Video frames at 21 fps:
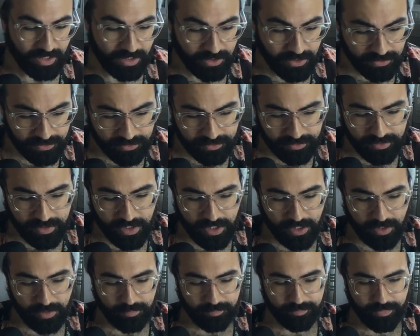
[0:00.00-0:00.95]
Another
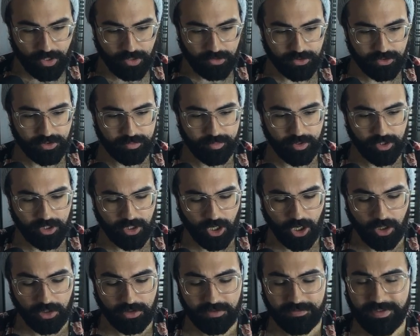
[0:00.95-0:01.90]
poetry book,
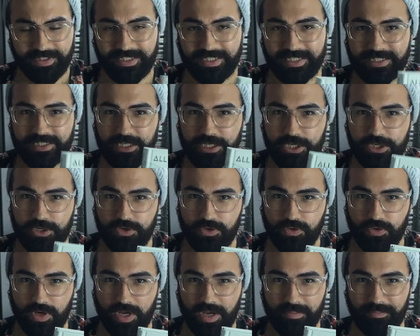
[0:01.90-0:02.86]
All of It Is
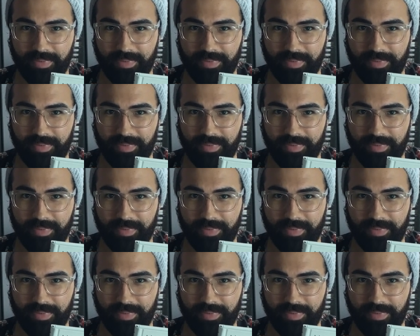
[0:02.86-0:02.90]
You